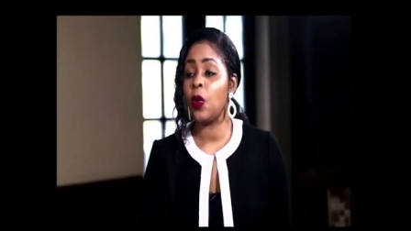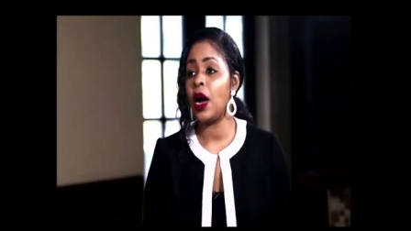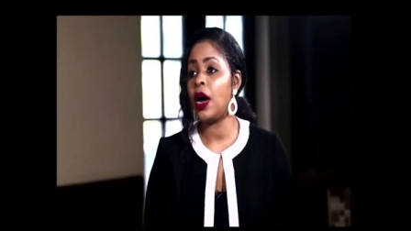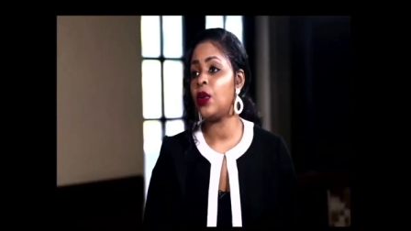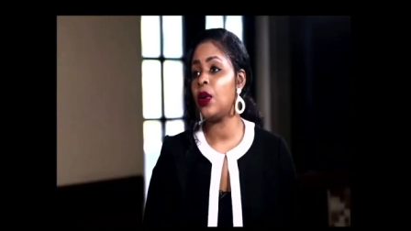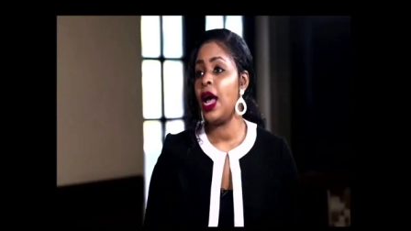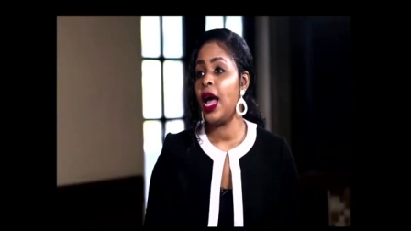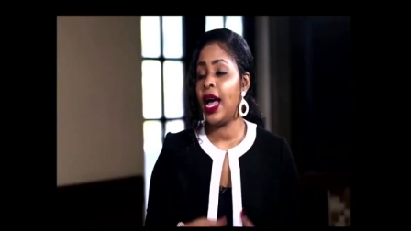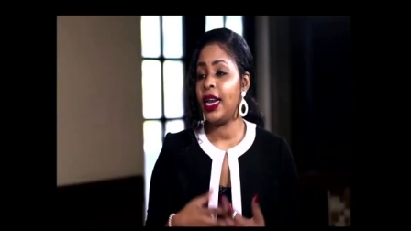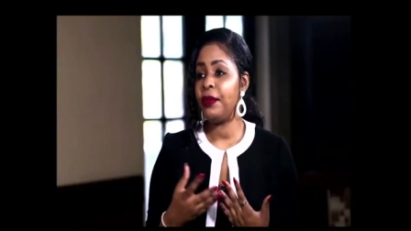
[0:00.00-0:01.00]
Wow.
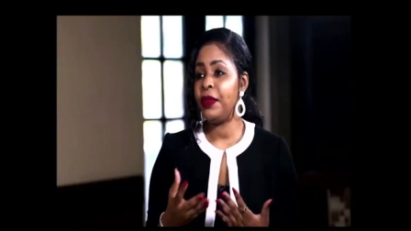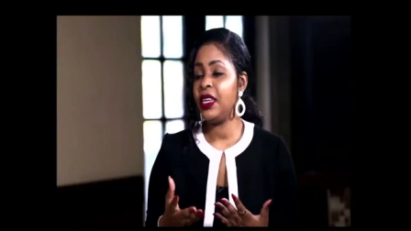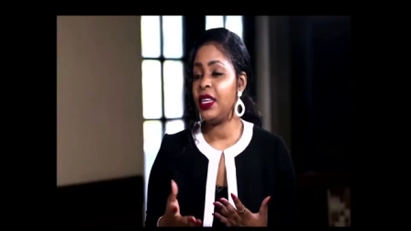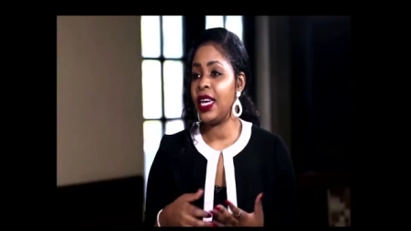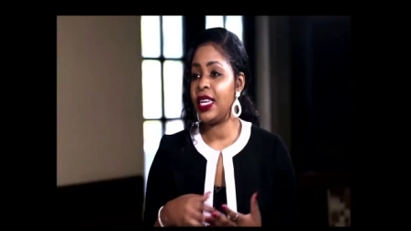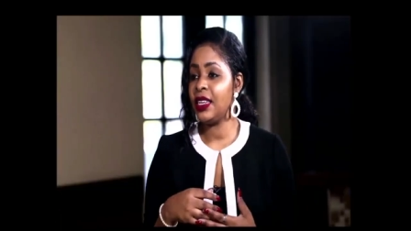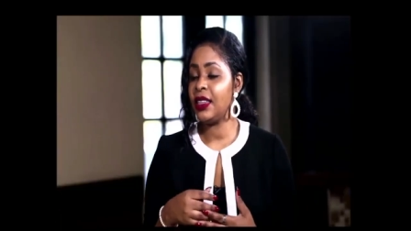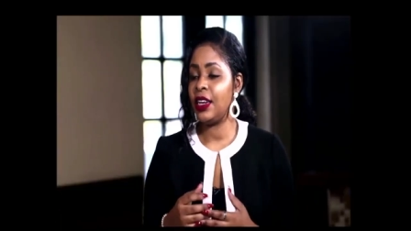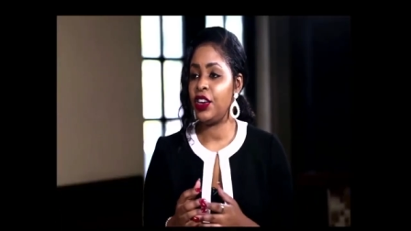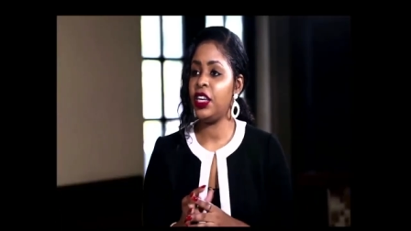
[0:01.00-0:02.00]
And I mean, getting
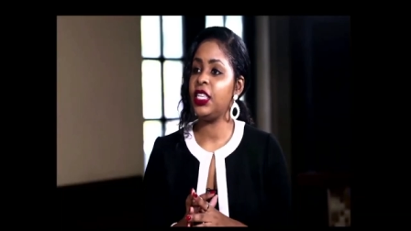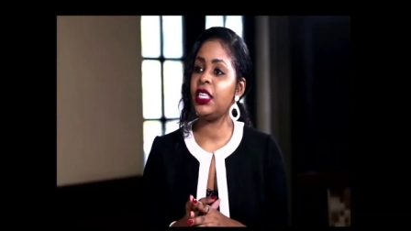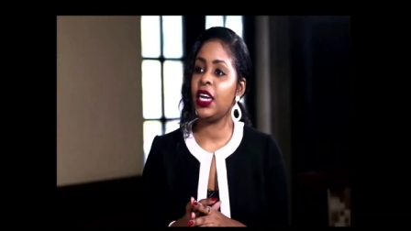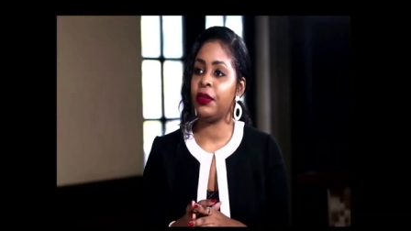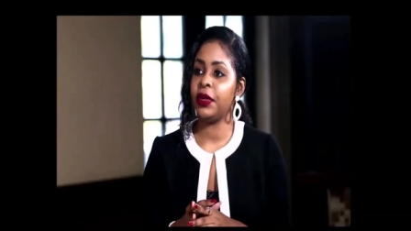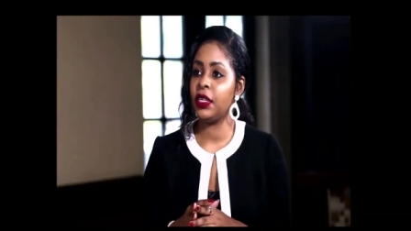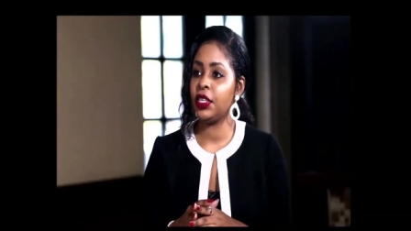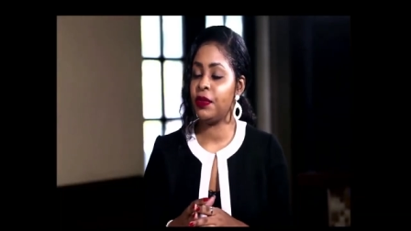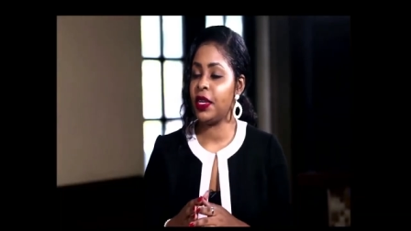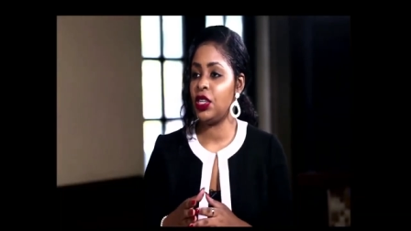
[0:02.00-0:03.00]
that early start,
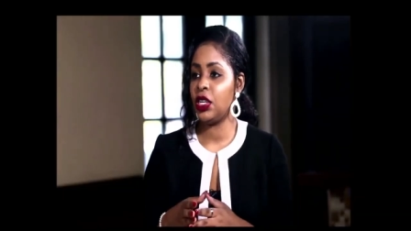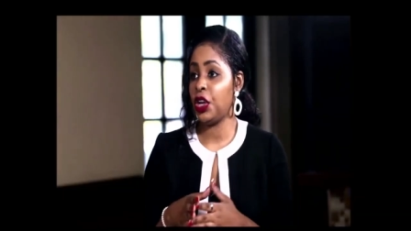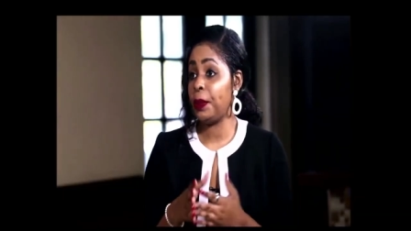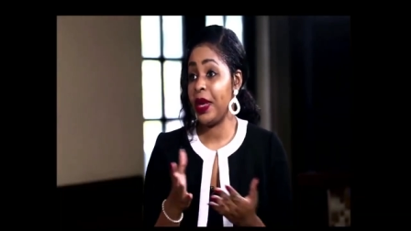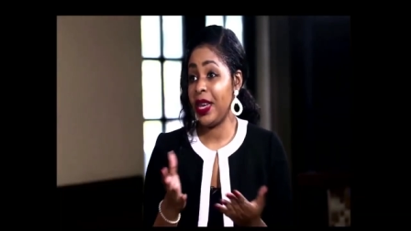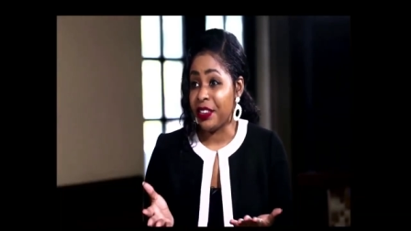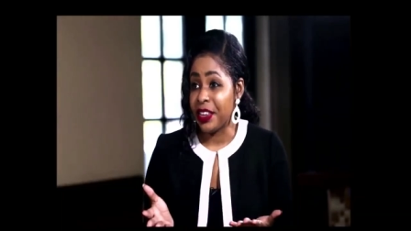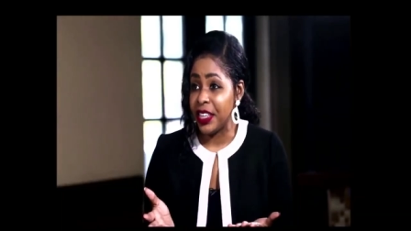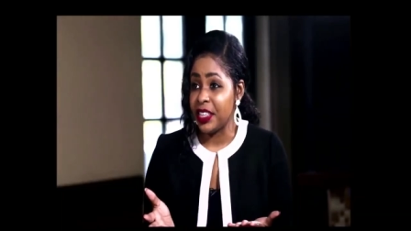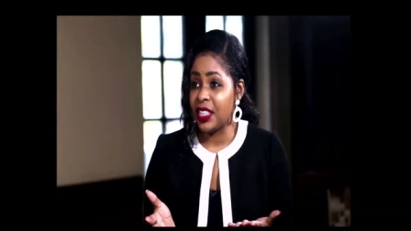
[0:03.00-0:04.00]
because you mentioned your
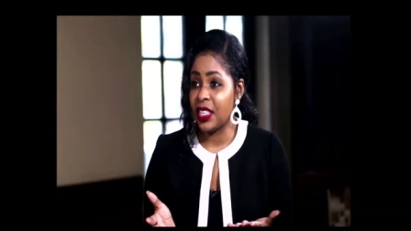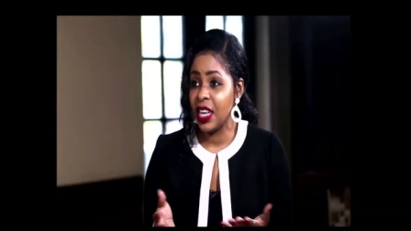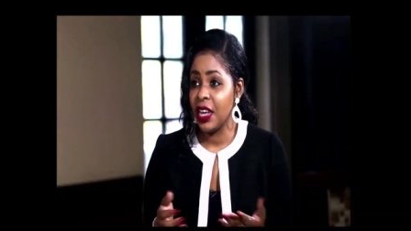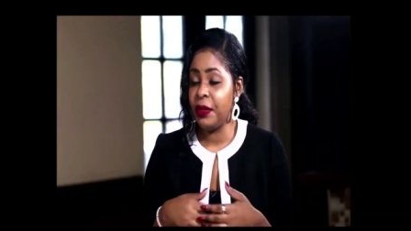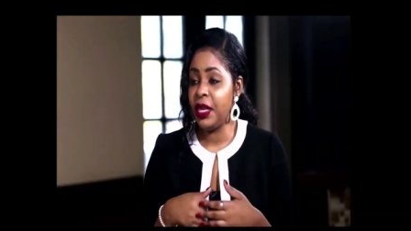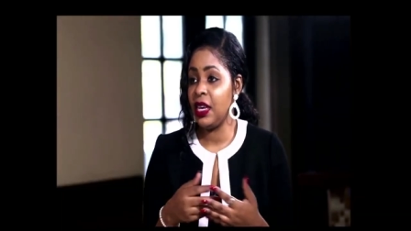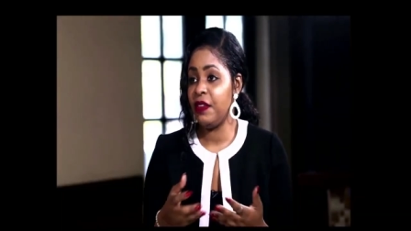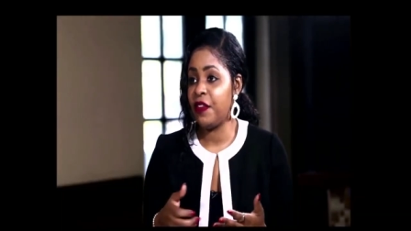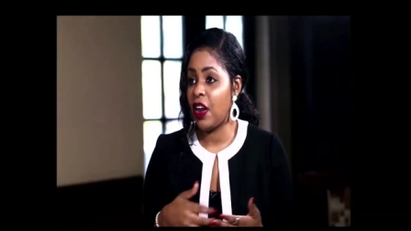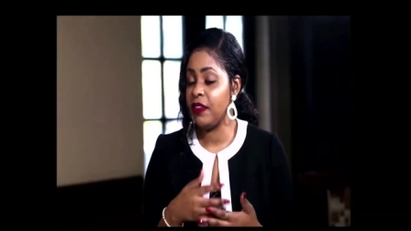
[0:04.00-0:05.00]
parents being
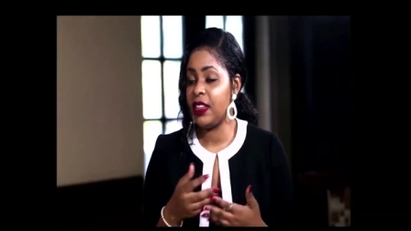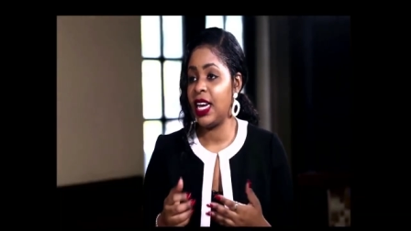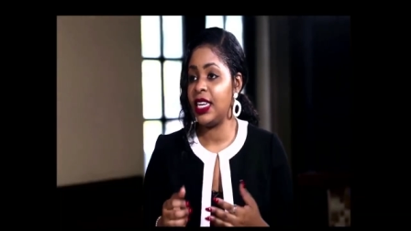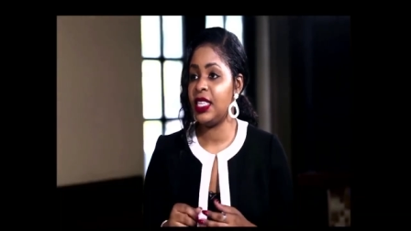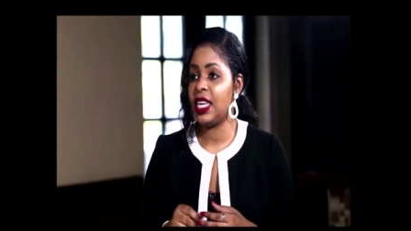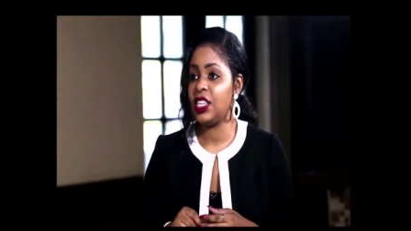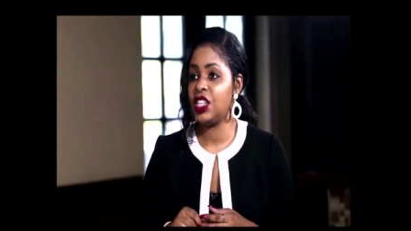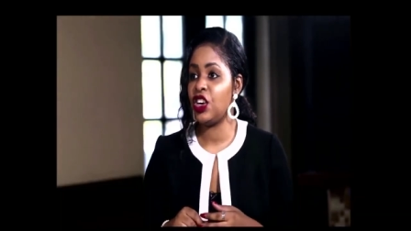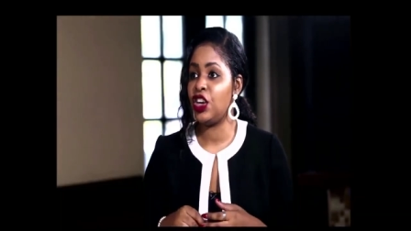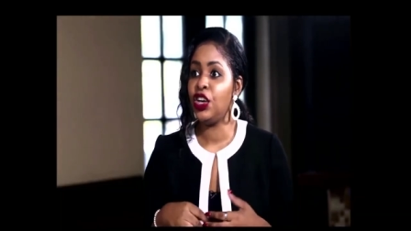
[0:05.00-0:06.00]
involved in that
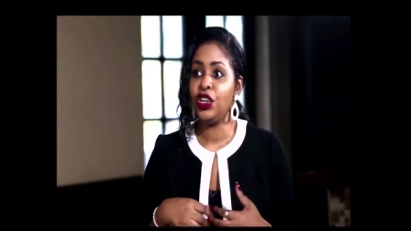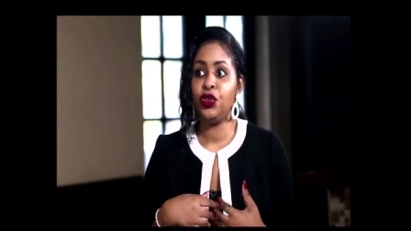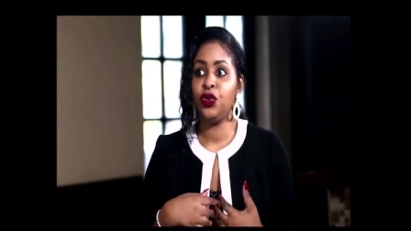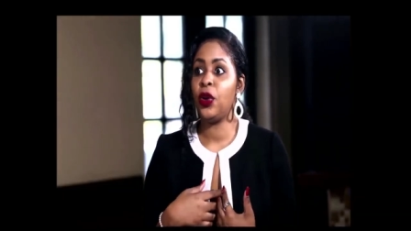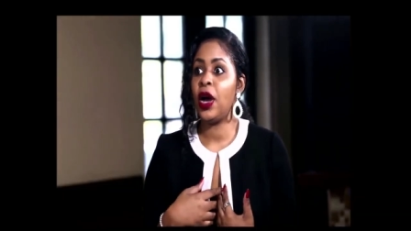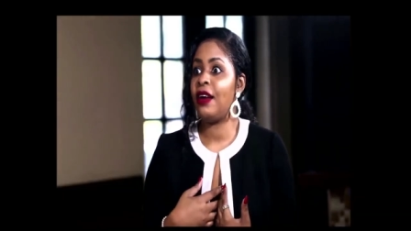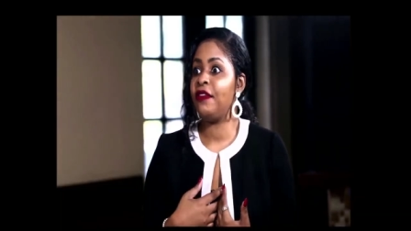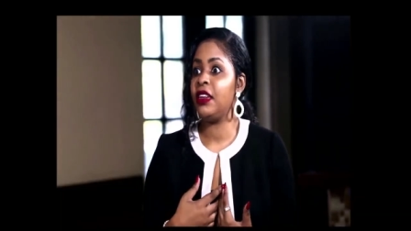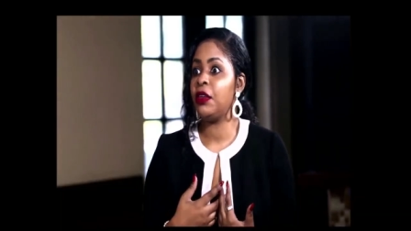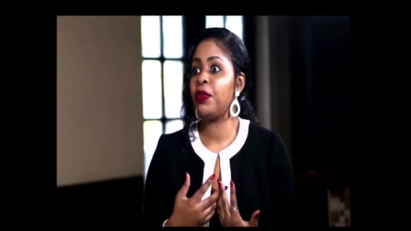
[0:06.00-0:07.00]
sector, you
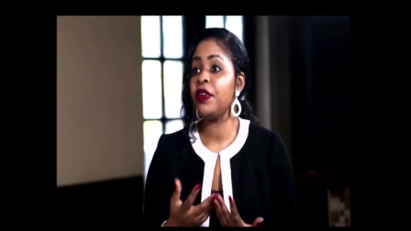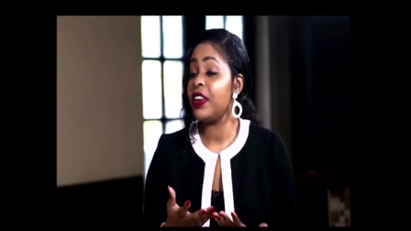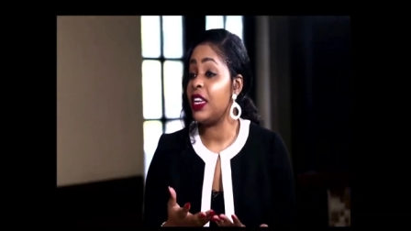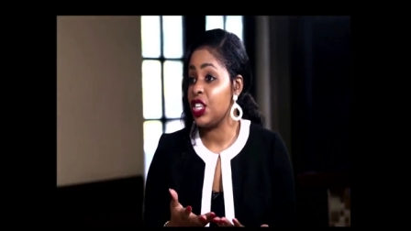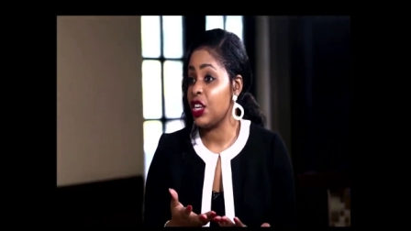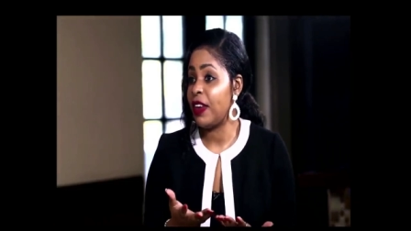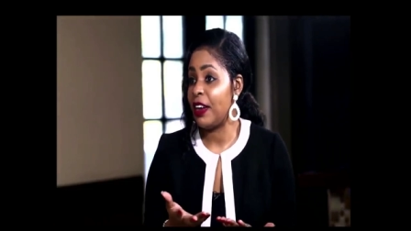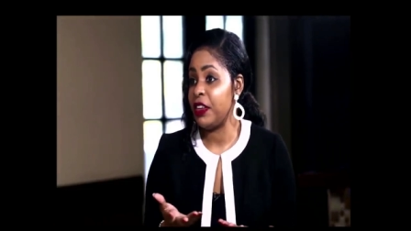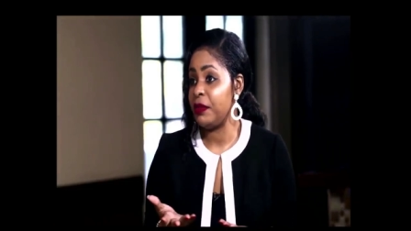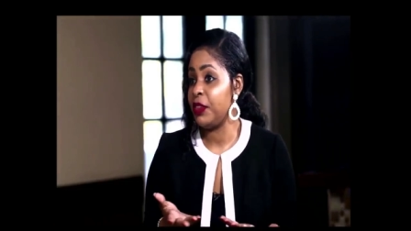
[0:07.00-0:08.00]
having the privilege of
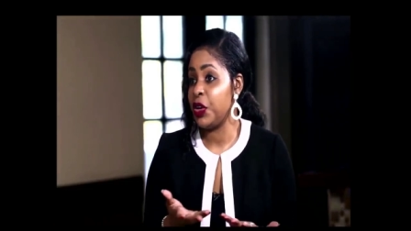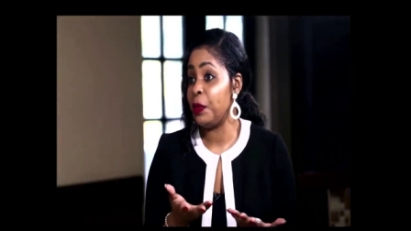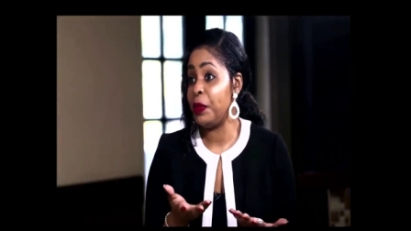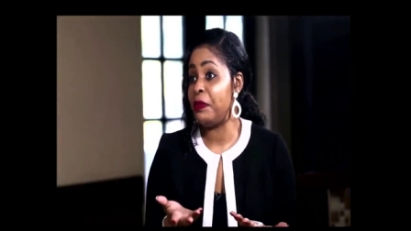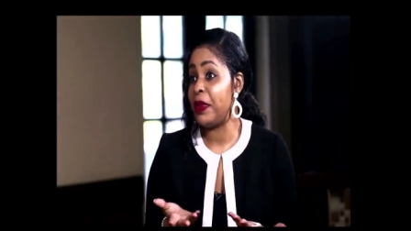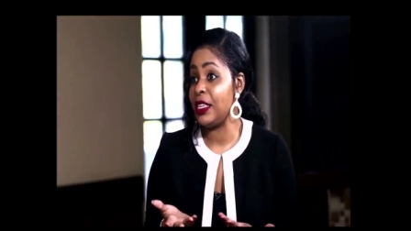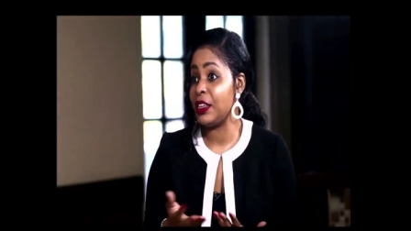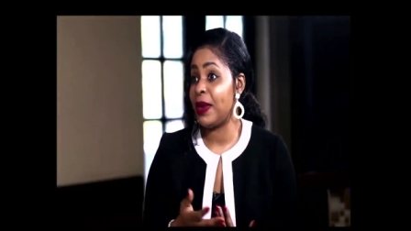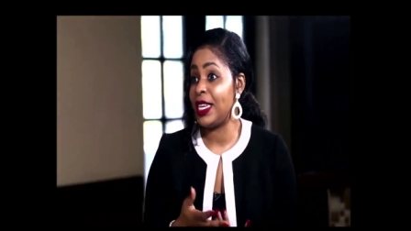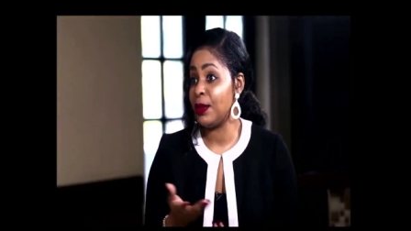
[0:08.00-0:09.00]
having, been
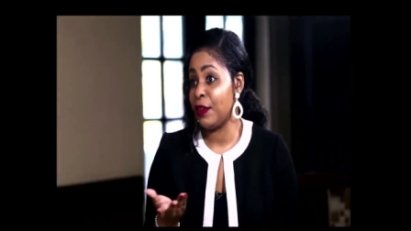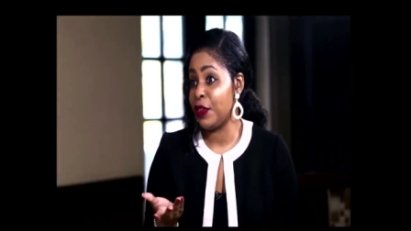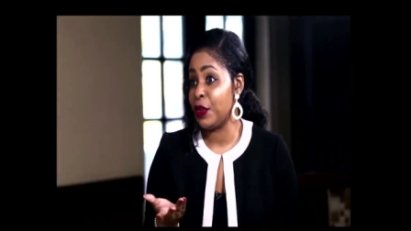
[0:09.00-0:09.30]
mentored by some of